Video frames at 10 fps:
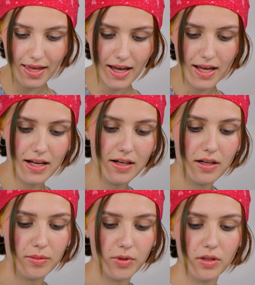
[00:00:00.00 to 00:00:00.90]
Then
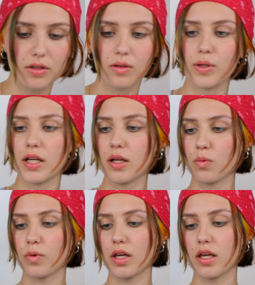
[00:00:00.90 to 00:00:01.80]
I'm gonna go
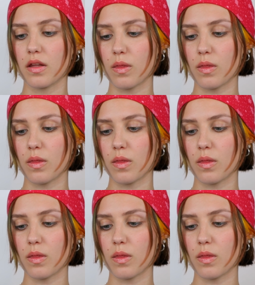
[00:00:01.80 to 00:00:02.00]
in with